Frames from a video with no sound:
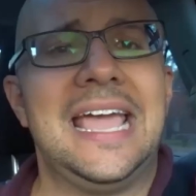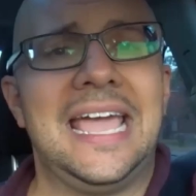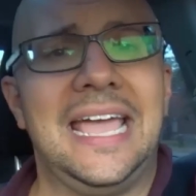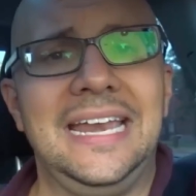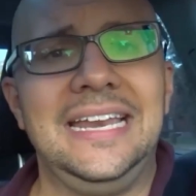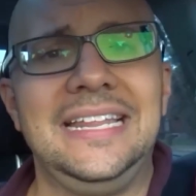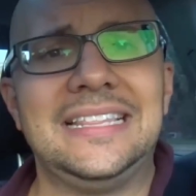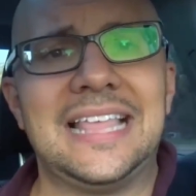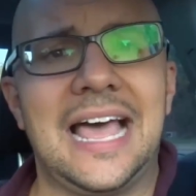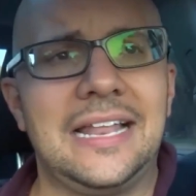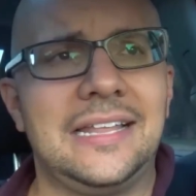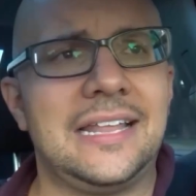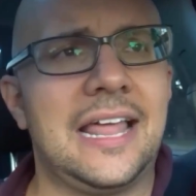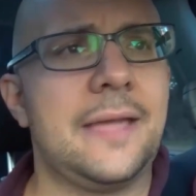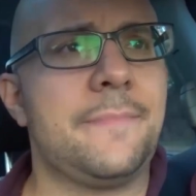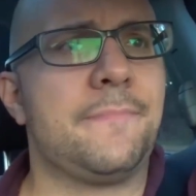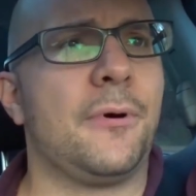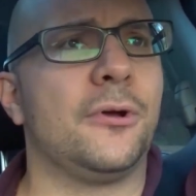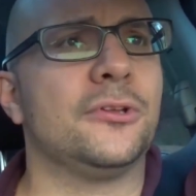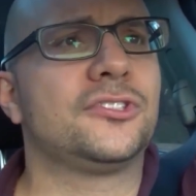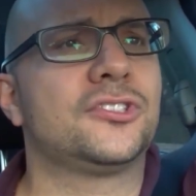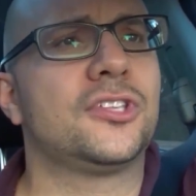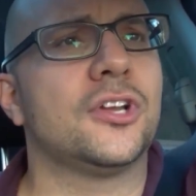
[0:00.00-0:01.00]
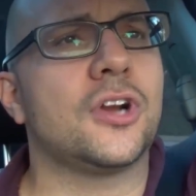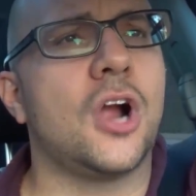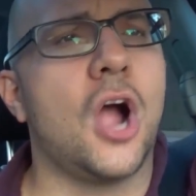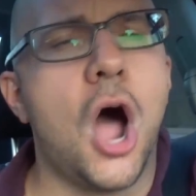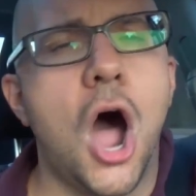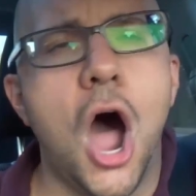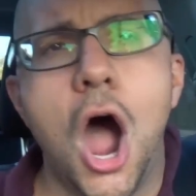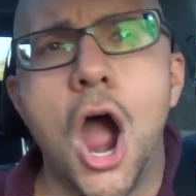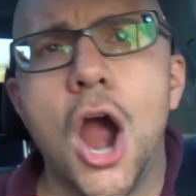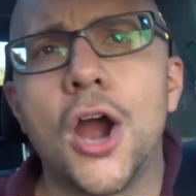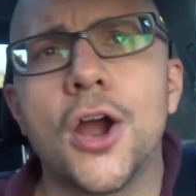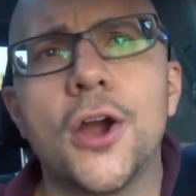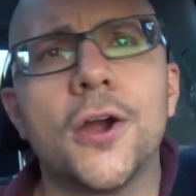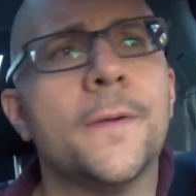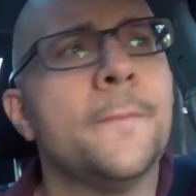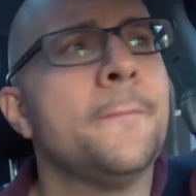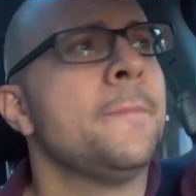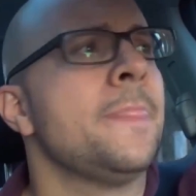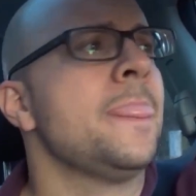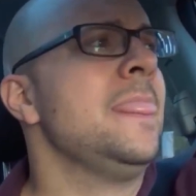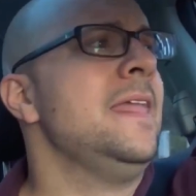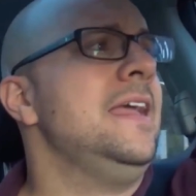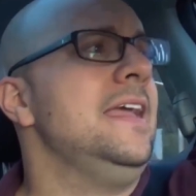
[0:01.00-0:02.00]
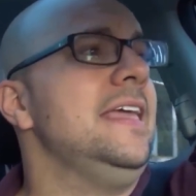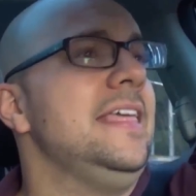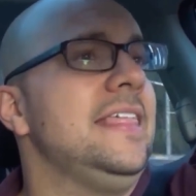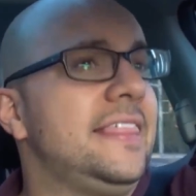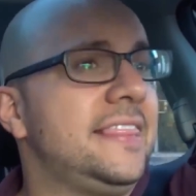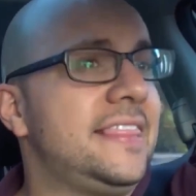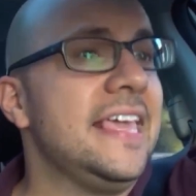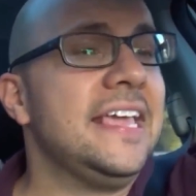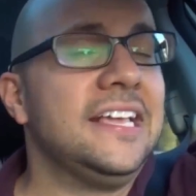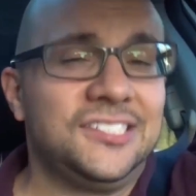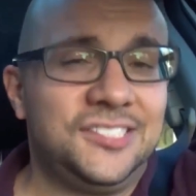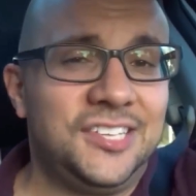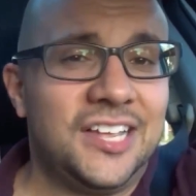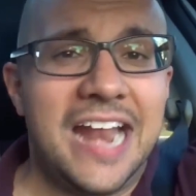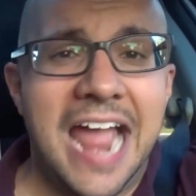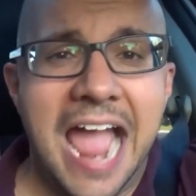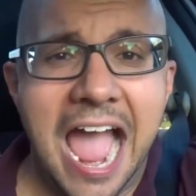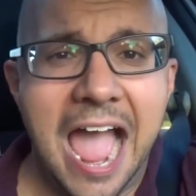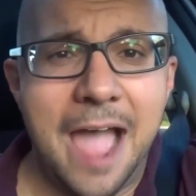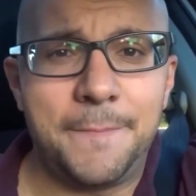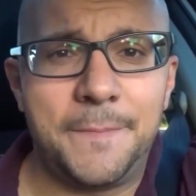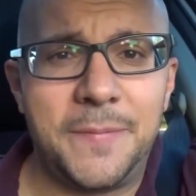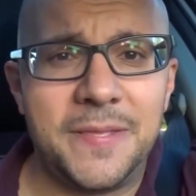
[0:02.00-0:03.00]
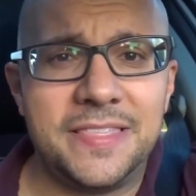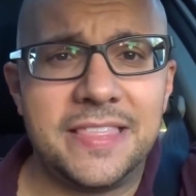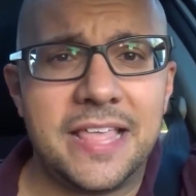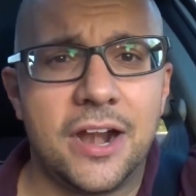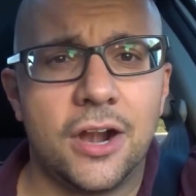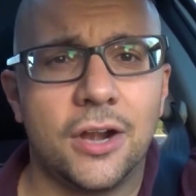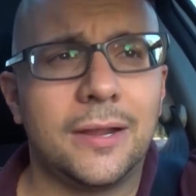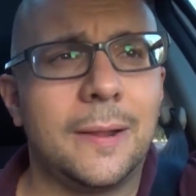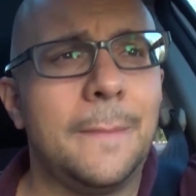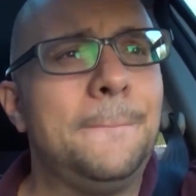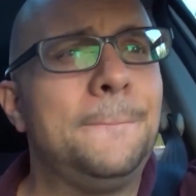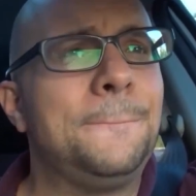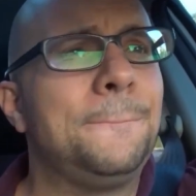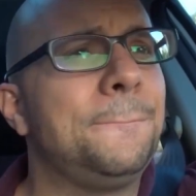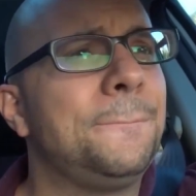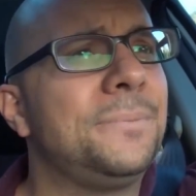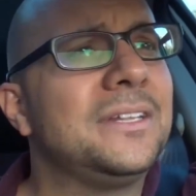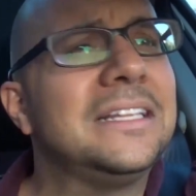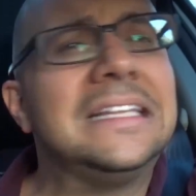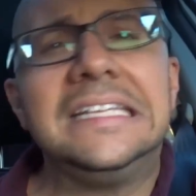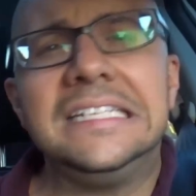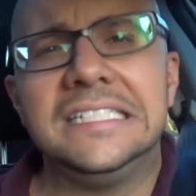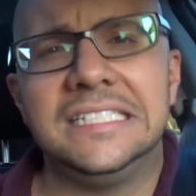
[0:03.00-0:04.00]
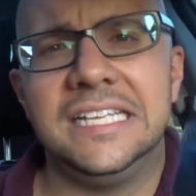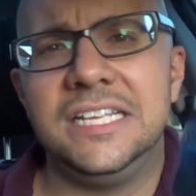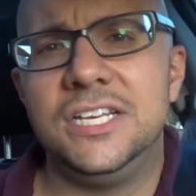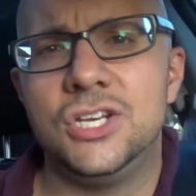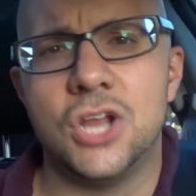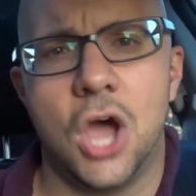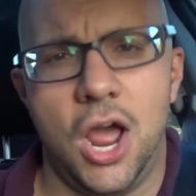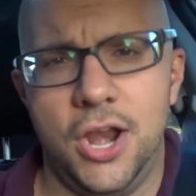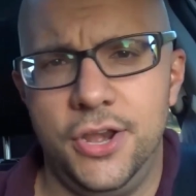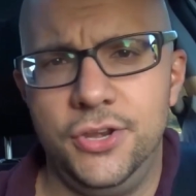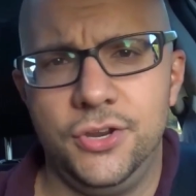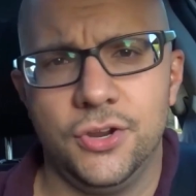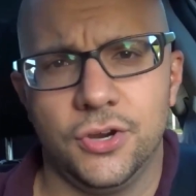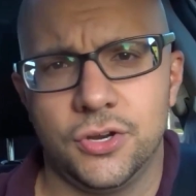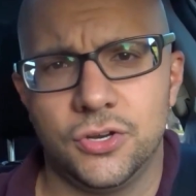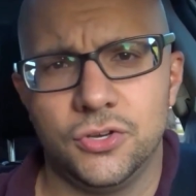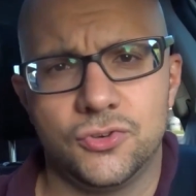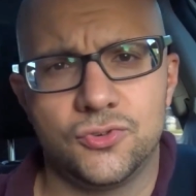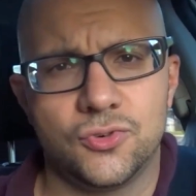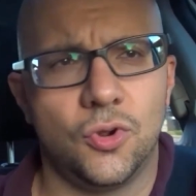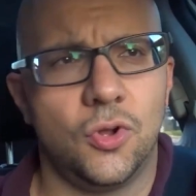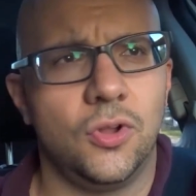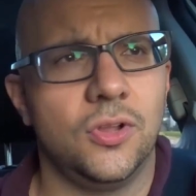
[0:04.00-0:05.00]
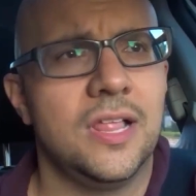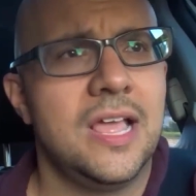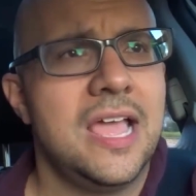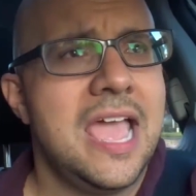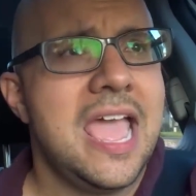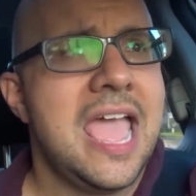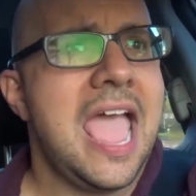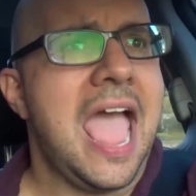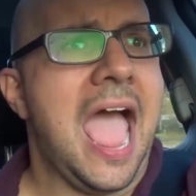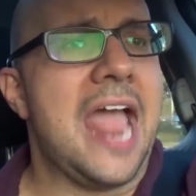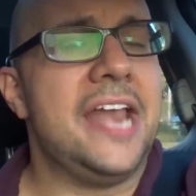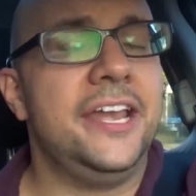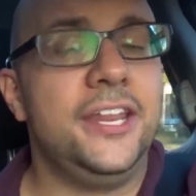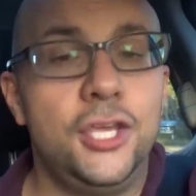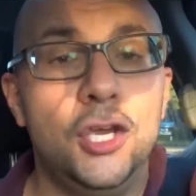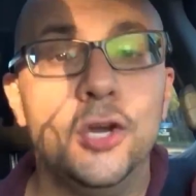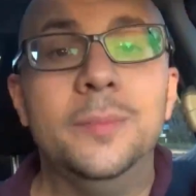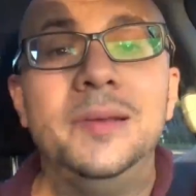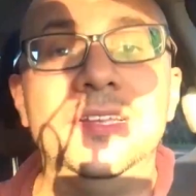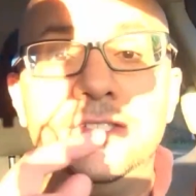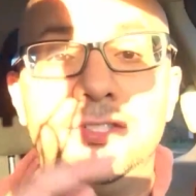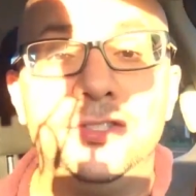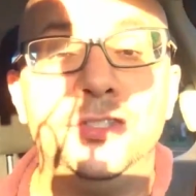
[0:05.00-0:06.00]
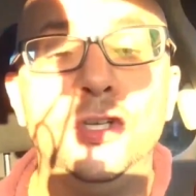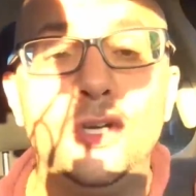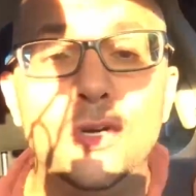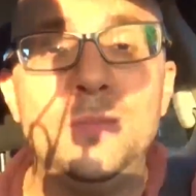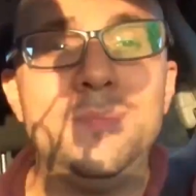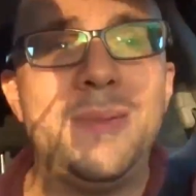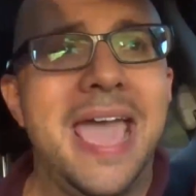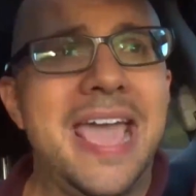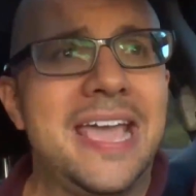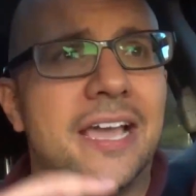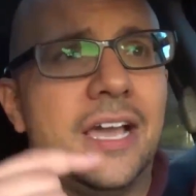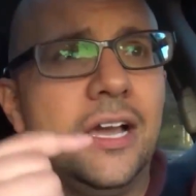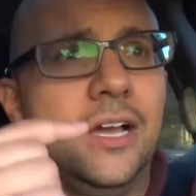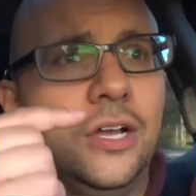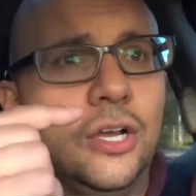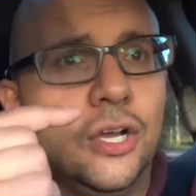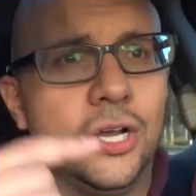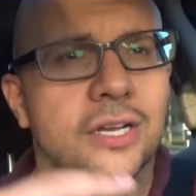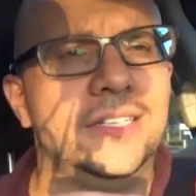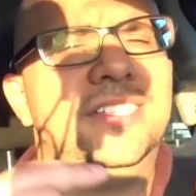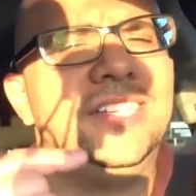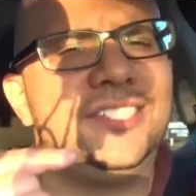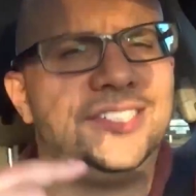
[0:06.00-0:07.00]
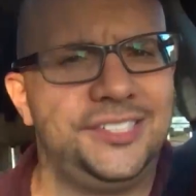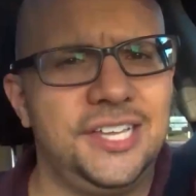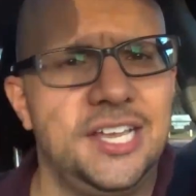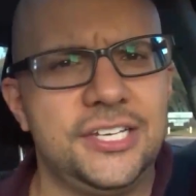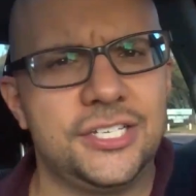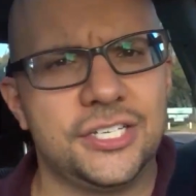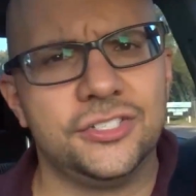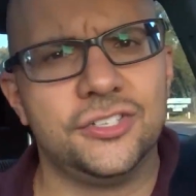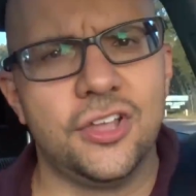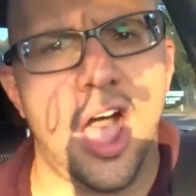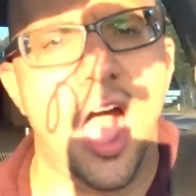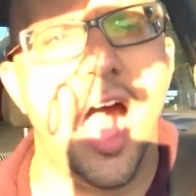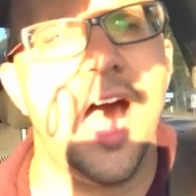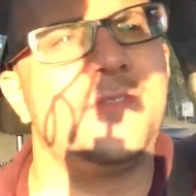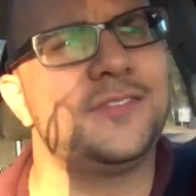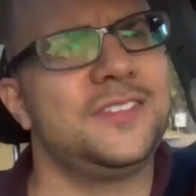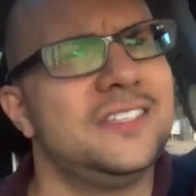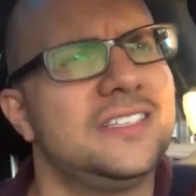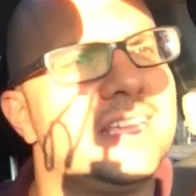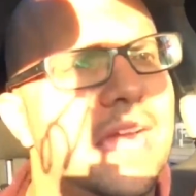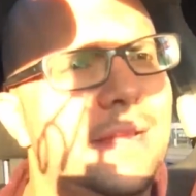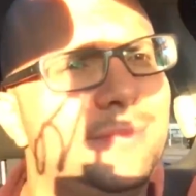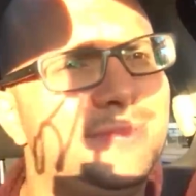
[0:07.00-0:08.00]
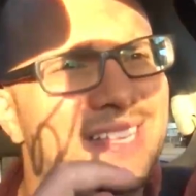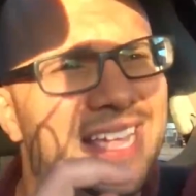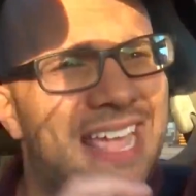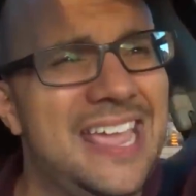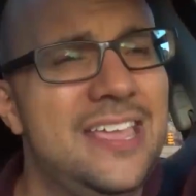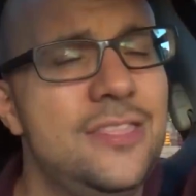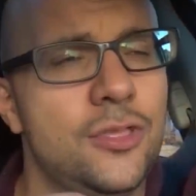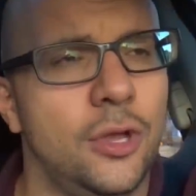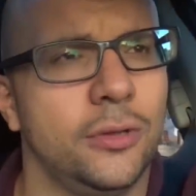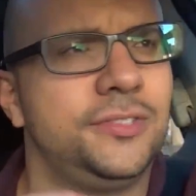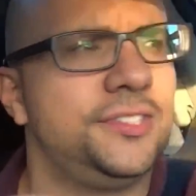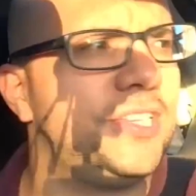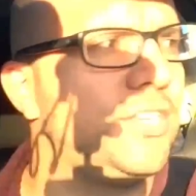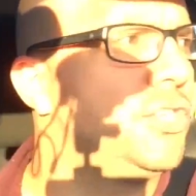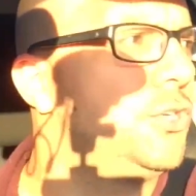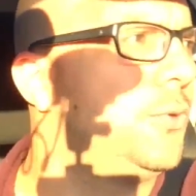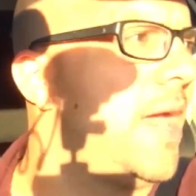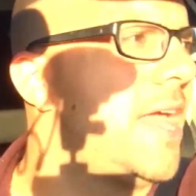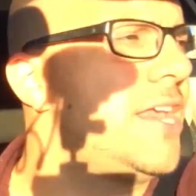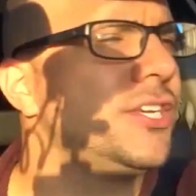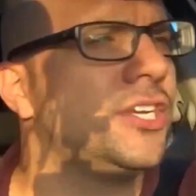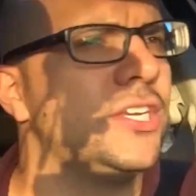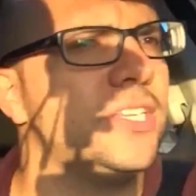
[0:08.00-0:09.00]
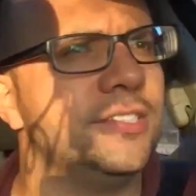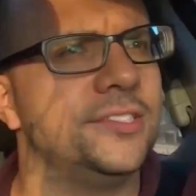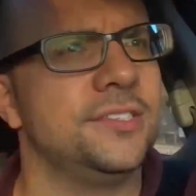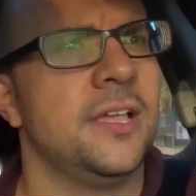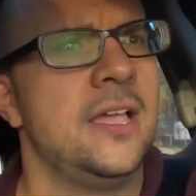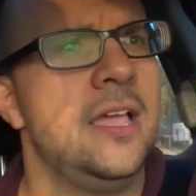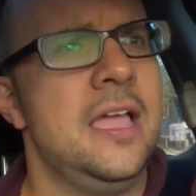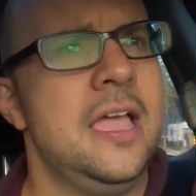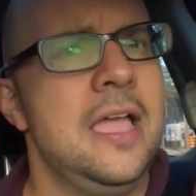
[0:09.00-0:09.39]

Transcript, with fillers: hitting that light post there are things that happen that are completely not in your control and humans do make good decisions oftentimes in those situations.